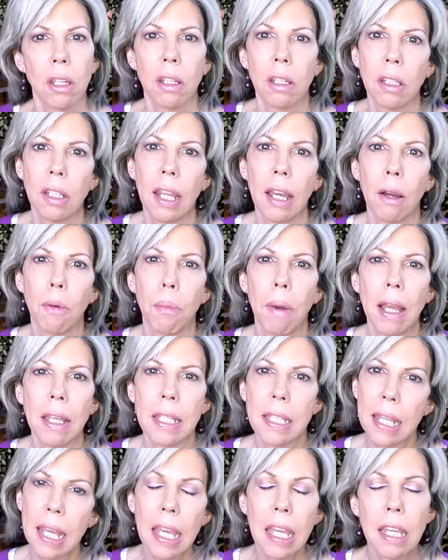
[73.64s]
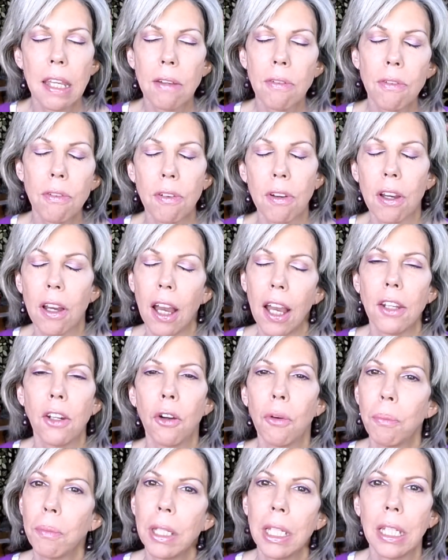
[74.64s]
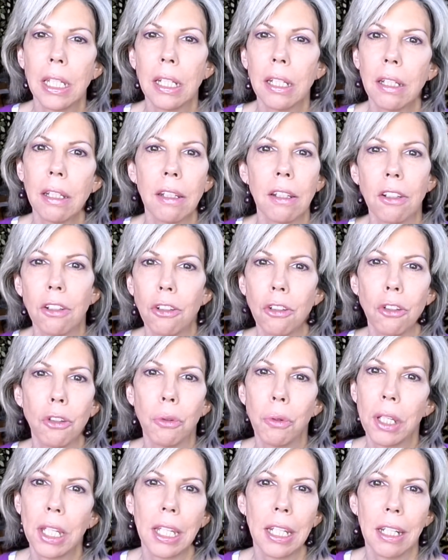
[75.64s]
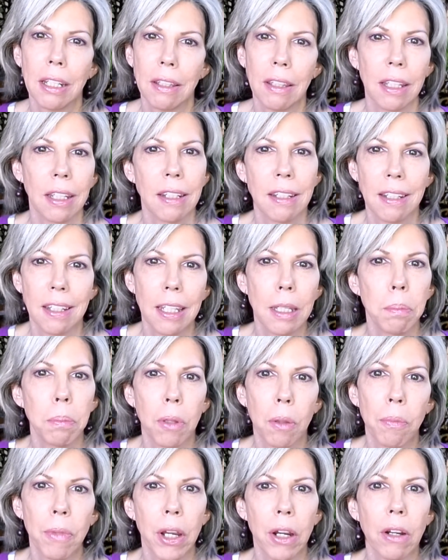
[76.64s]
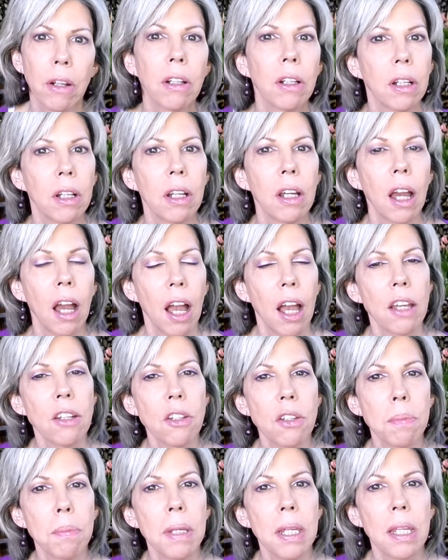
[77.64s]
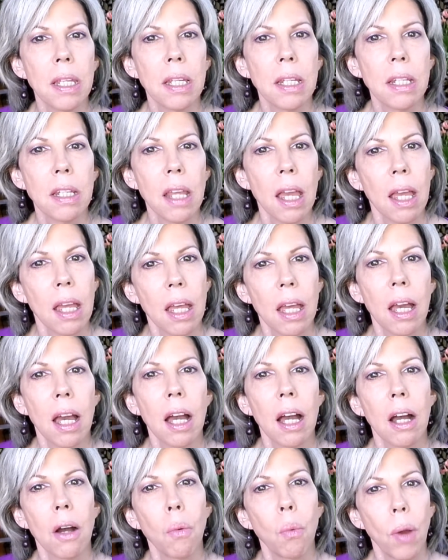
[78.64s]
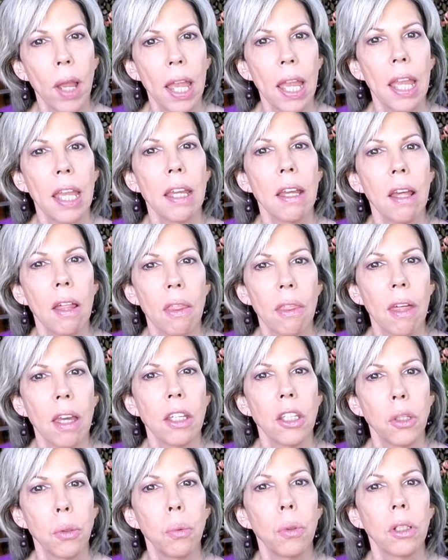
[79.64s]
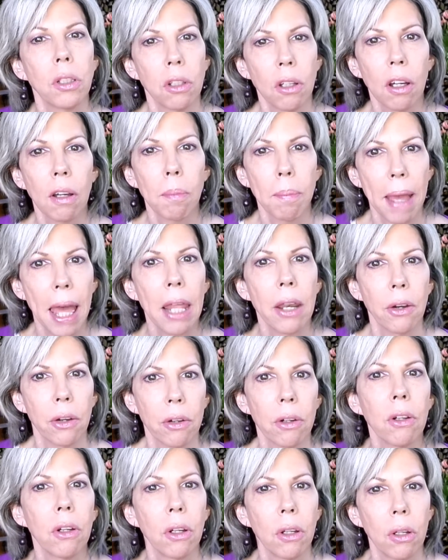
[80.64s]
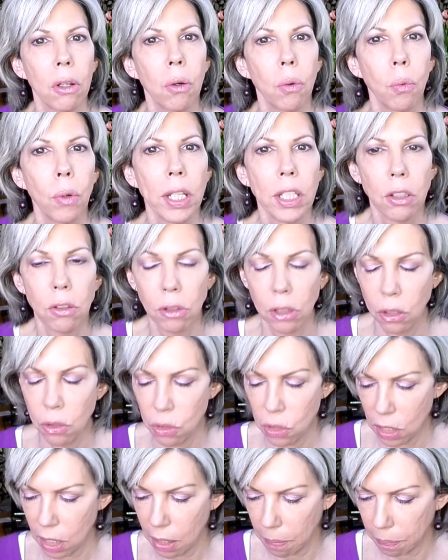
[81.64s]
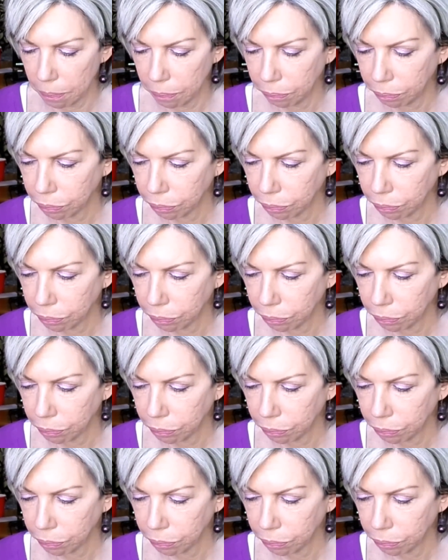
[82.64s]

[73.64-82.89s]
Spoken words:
Now, by save, I don't mean doing anything to keep them there. I just mean a way that you will look better when you lose them.